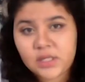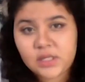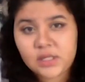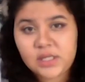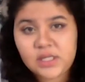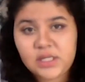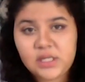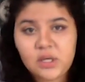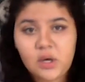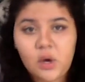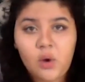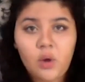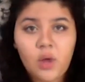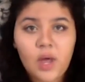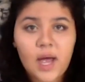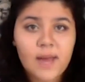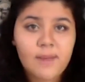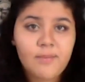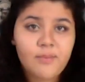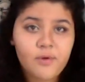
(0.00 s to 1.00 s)
this is a whole
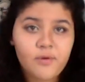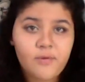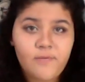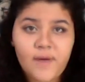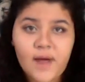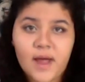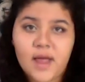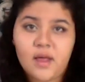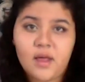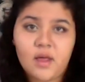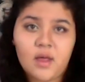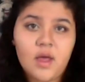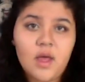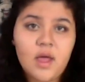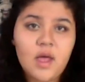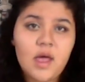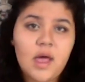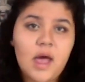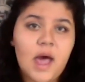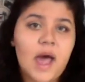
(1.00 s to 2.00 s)
high-profile,
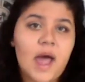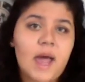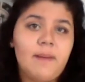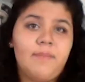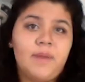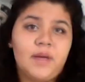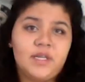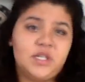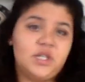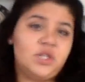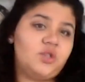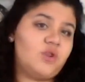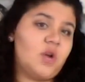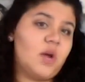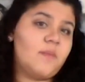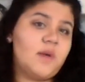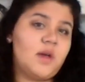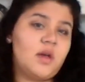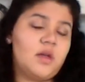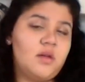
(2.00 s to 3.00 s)
high-budget
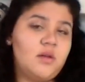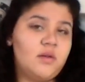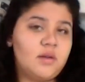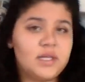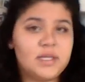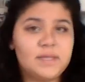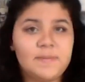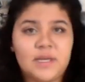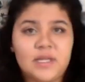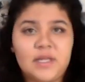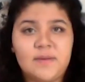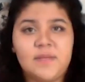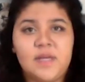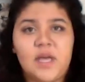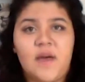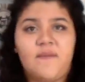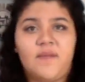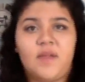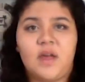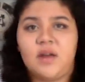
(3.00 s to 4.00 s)
drama. You'd expect them to
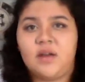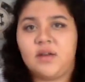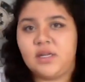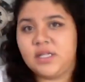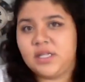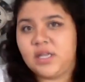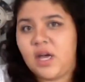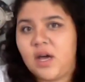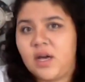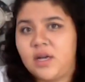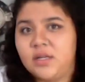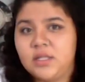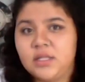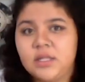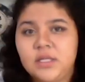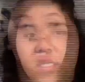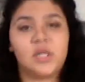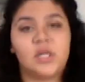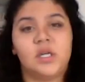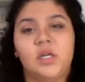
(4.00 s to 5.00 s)
have a lot of good songs.
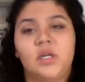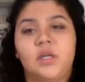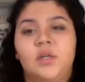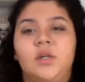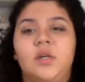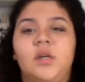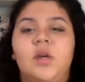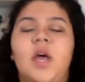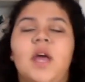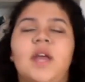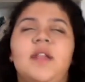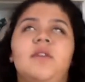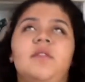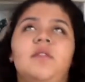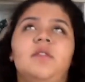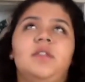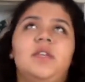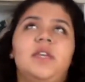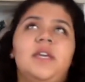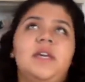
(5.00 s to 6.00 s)

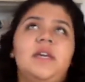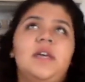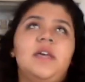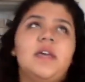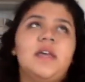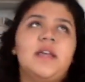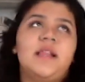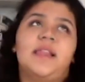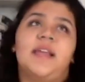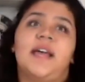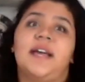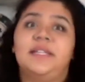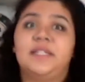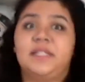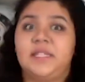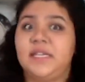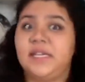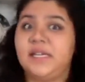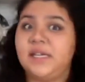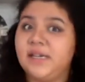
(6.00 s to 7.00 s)
Another thing, the
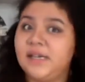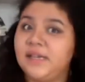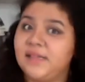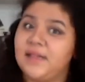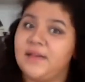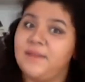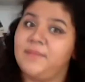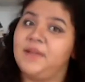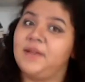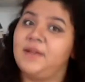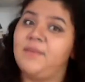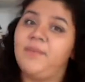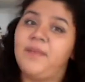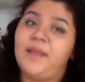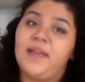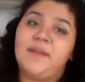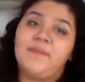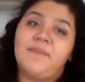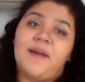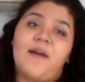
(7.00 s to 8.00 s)
last thing that I'm going to
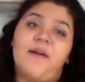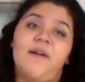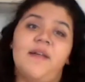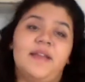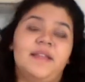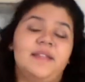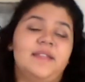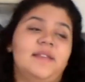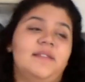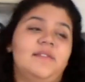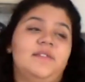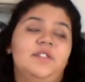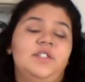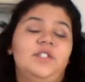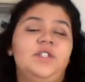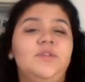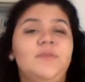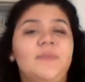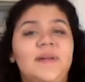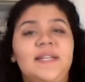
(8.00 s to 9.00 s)
complain about is that there's
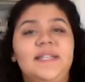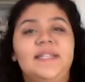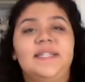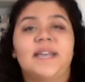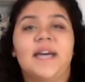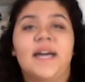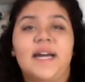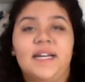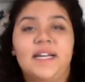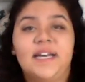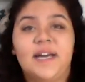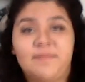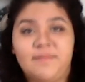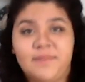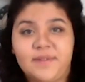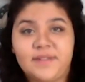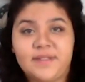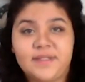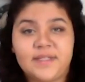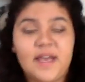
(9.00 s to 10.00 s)
too many side
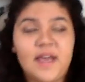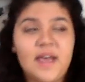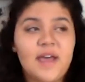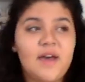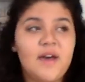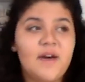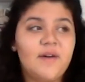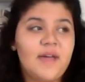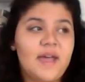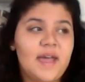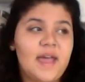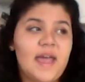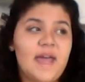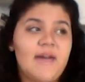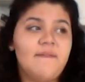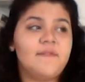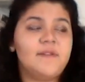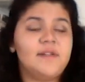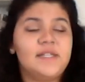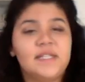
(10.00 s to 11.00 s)
couples. Okay,
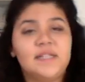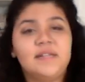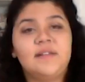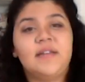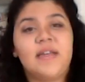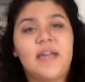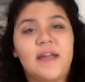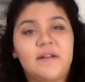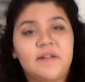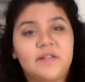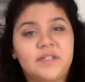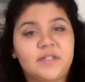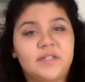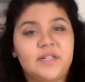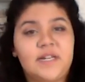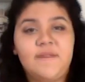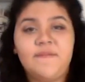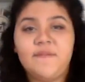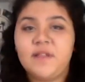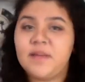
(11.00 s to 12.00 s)
every single character,
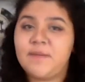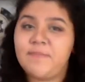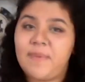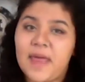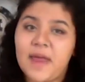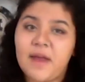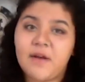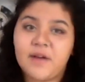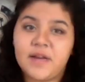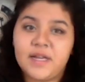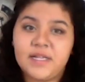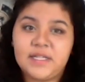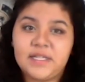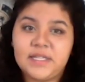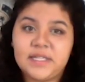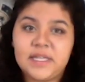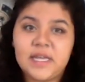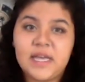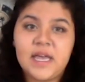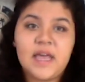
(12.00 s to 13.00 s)
even the
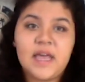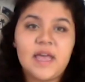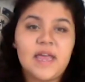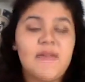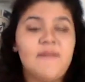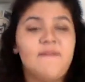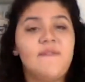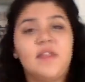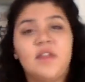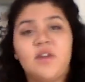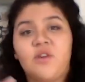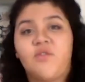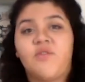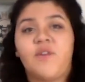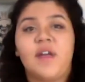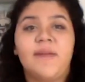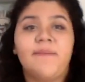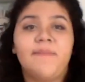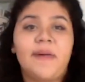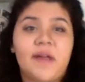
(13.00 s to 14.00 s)
parents, even the
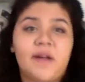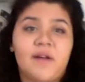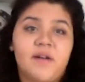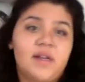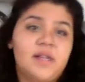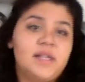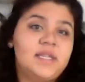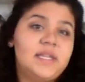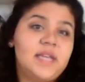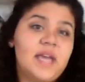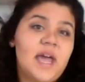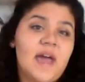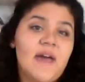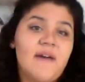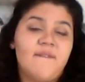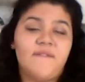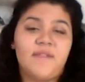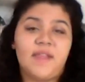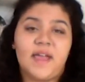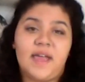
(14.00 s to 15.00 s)
grandparents,
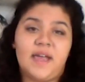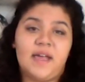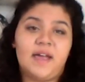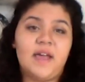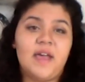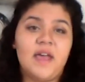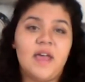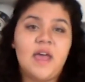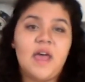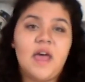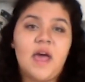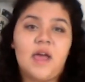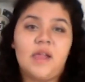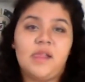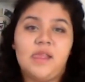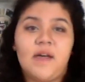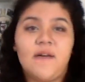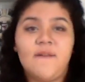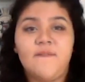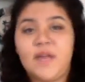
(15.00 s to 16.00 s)
have like a
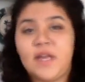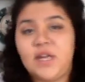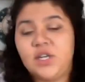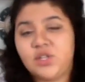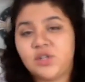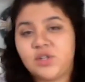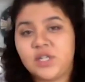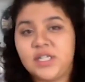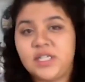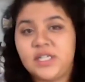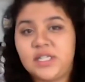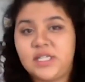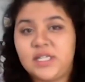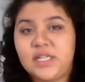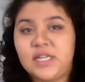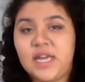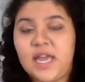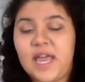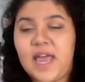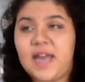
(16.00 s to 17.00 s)
love interest,
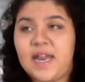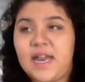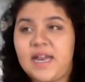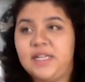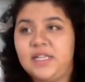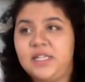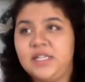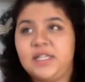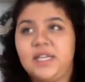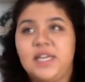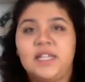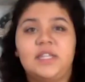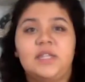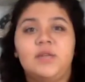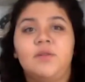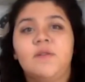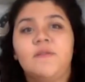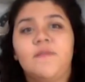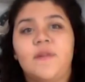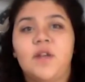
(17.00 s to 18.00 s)
and it just gets
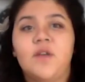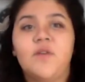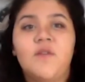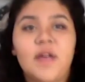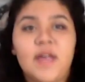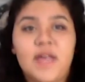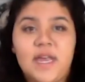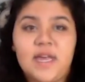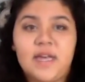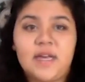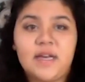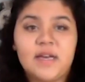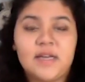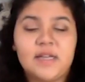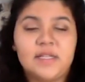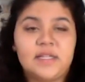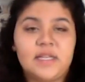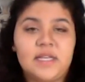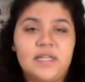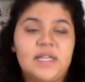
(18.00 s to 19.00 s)
sort of annoying
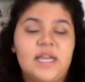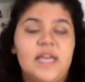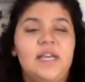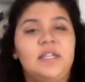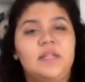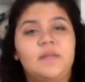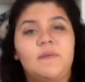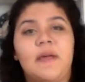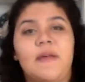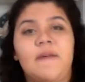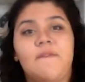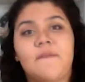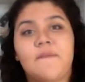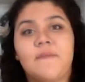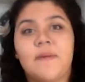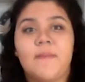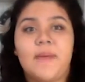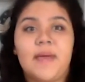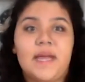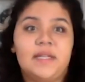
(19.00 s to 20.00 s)
because it takes away from
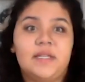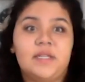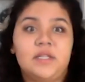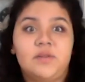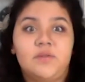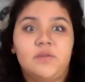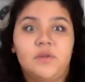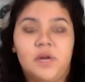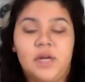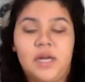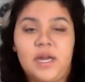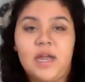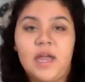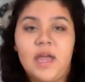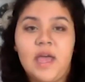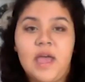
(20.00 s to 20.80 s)
the main story.